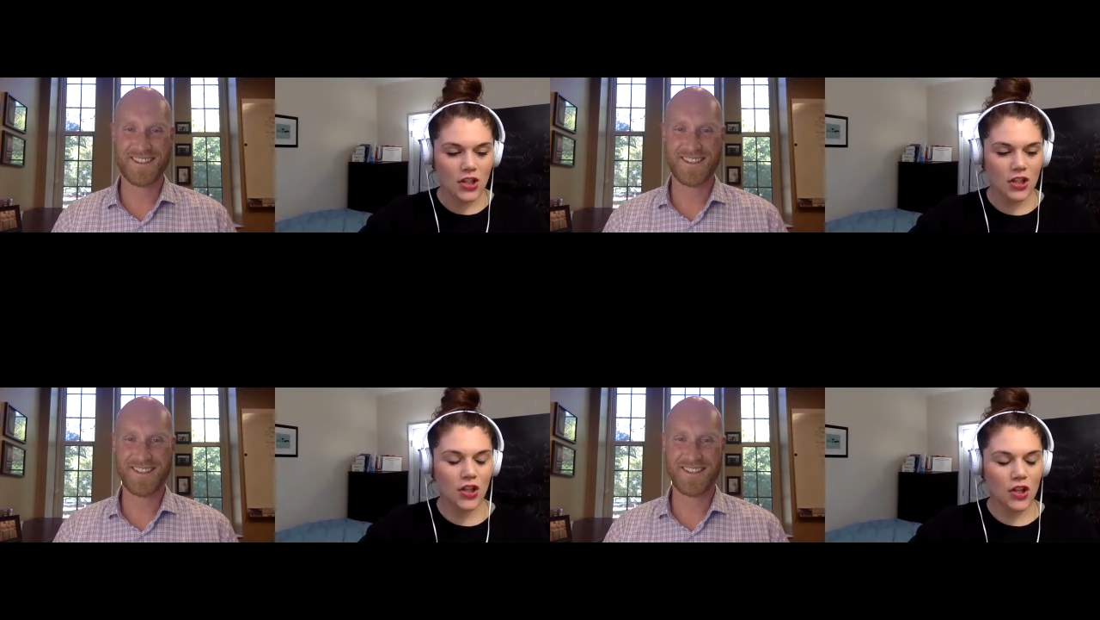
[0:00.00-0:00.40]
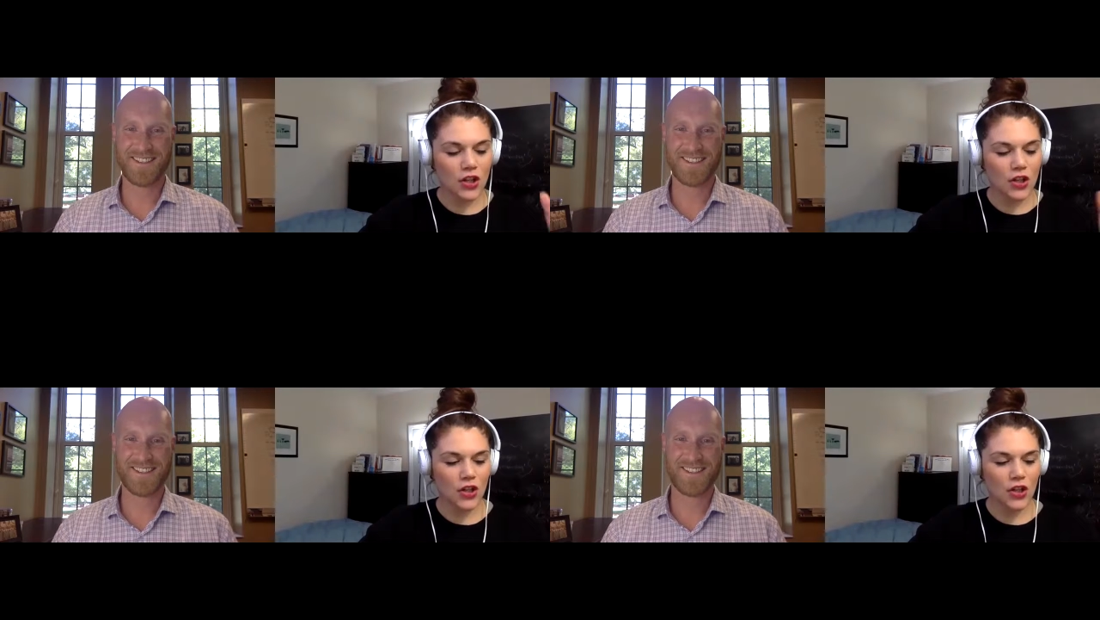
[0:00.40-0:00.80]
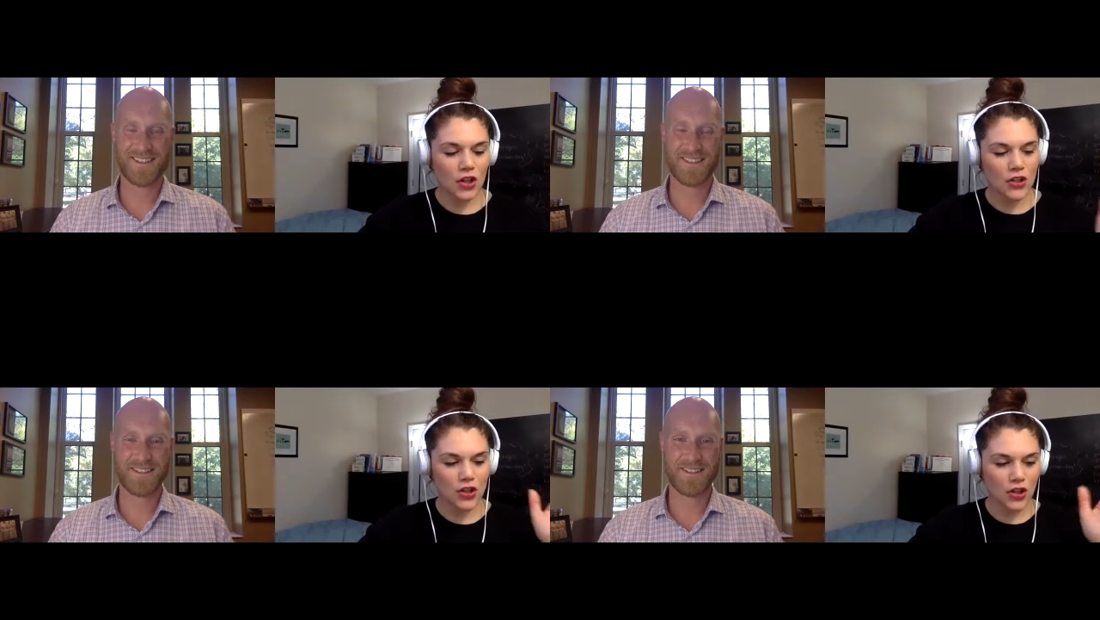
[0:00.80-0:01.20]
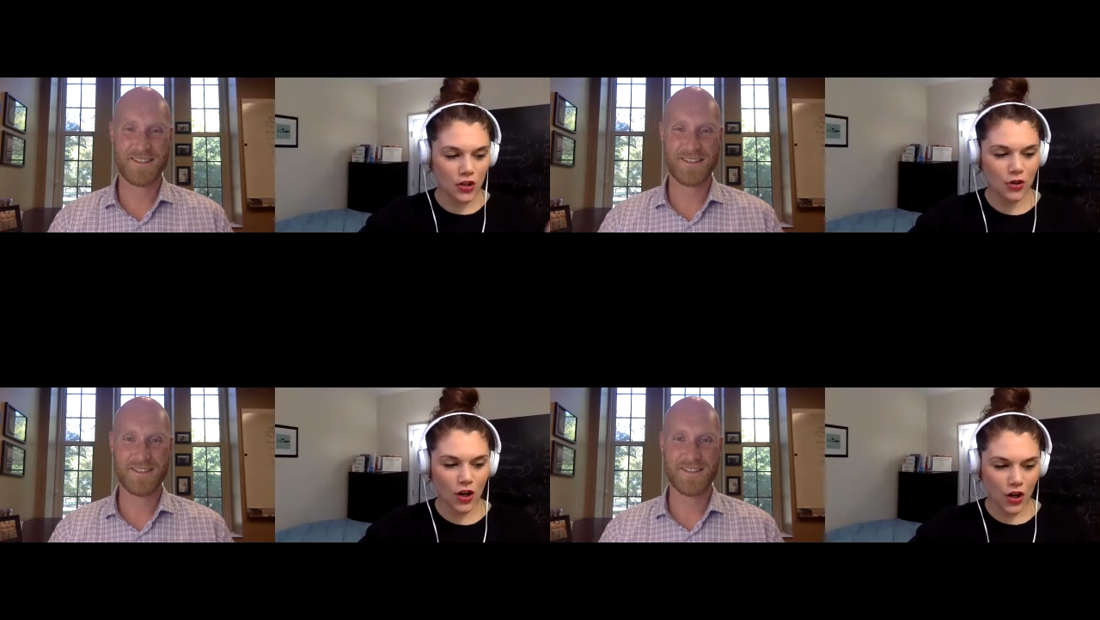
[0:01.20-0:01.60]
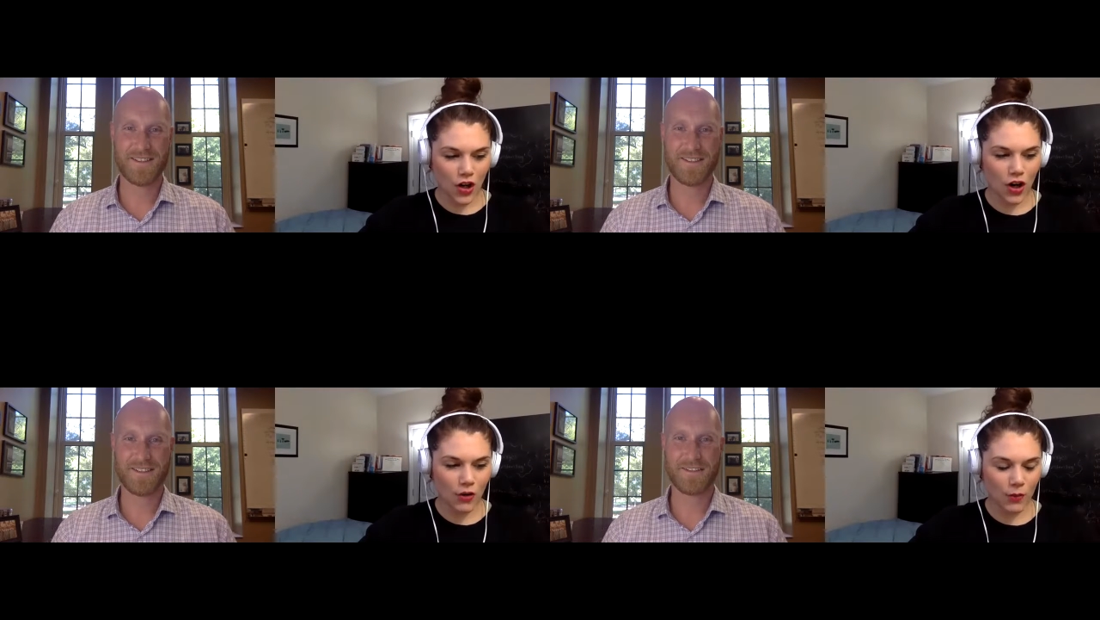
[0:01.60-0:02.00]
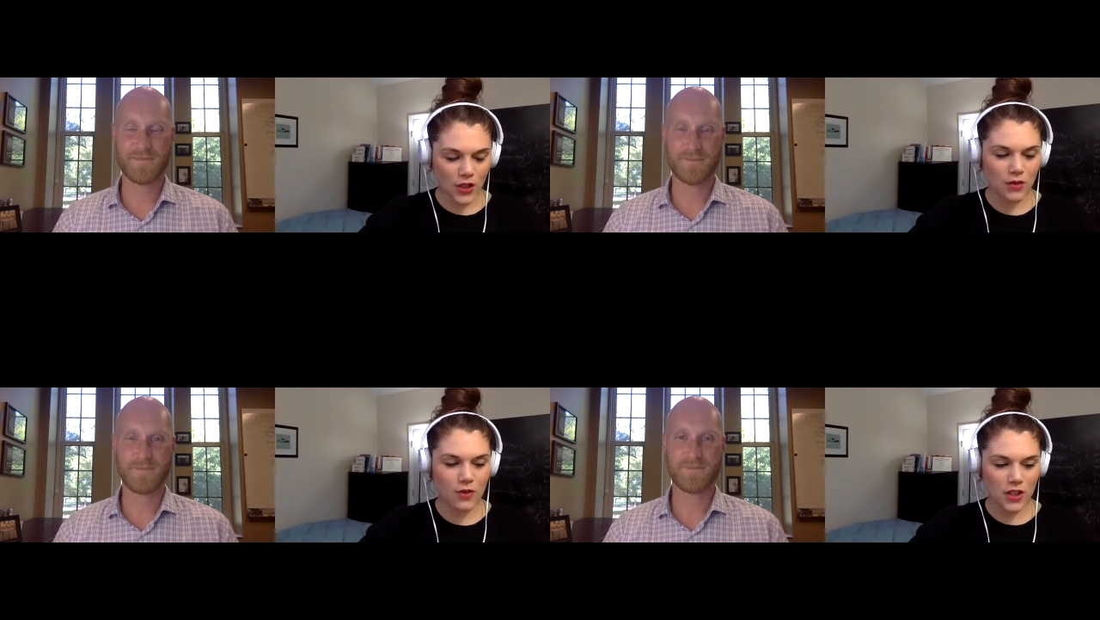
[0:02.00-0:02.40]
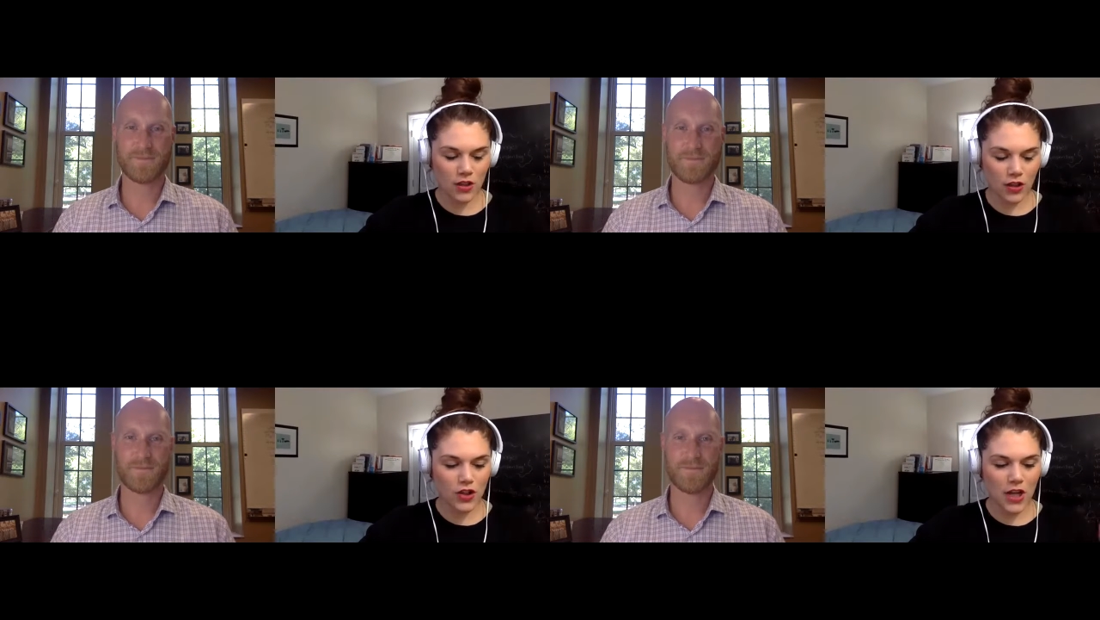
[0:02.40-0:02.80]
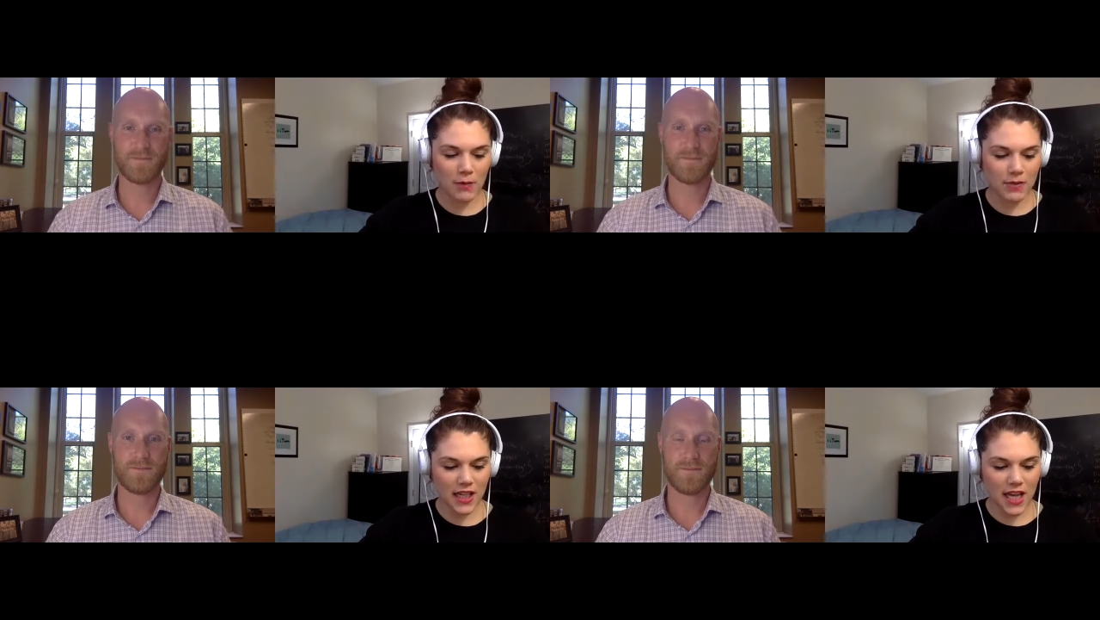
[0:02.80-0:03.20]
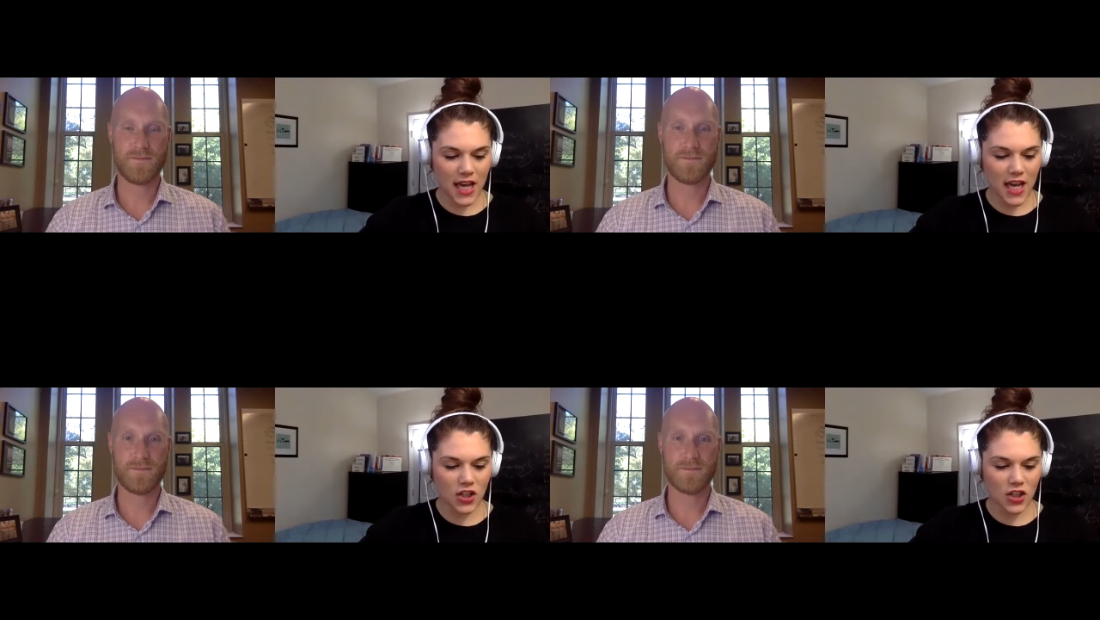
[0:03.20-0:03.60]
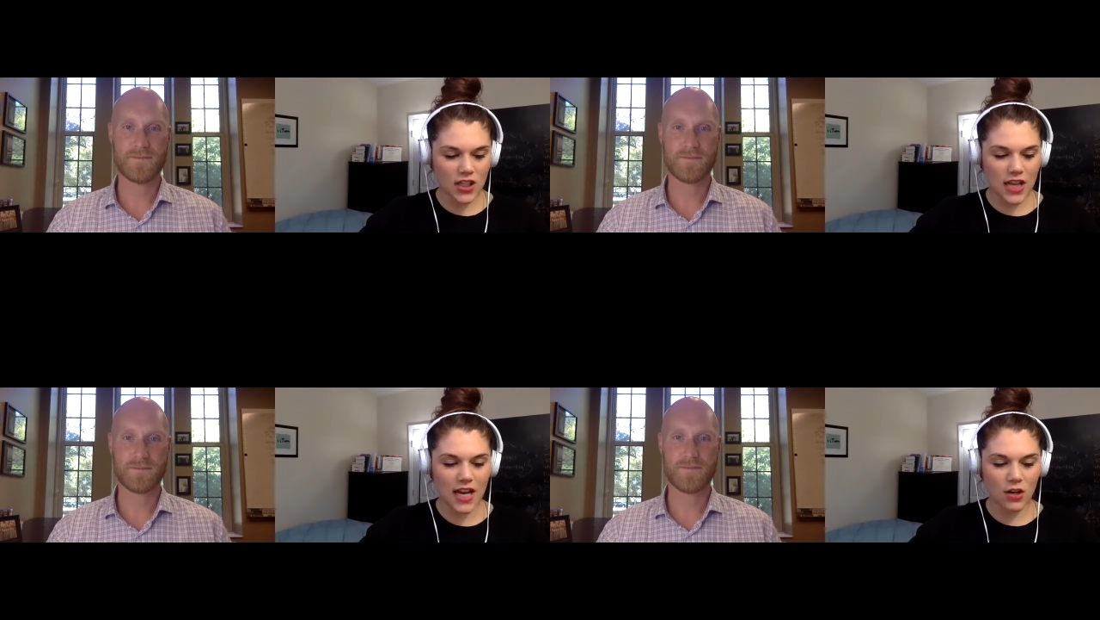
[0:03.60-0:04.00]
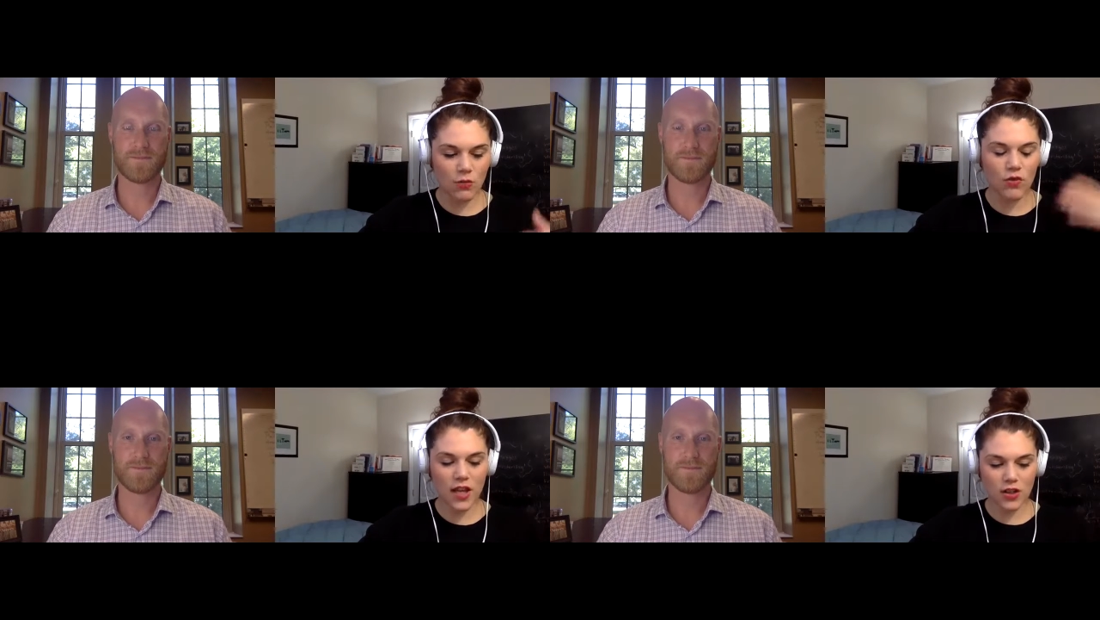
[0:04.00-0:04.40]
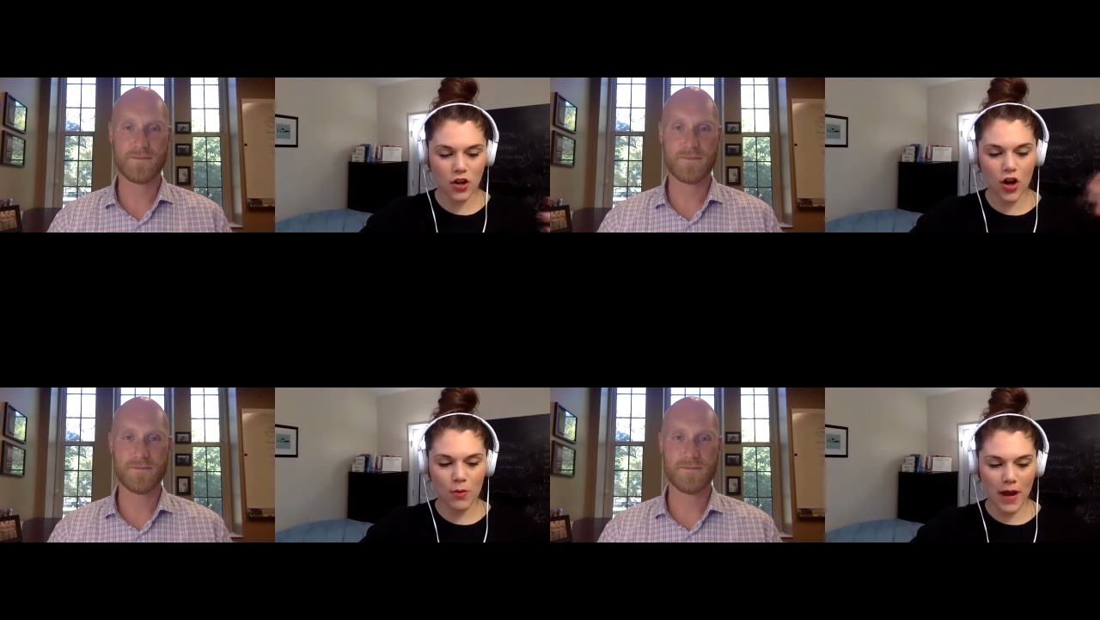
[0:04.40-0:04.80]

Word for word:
Speaker 1: to the to the girl when she was did a good job singing and she and they saw her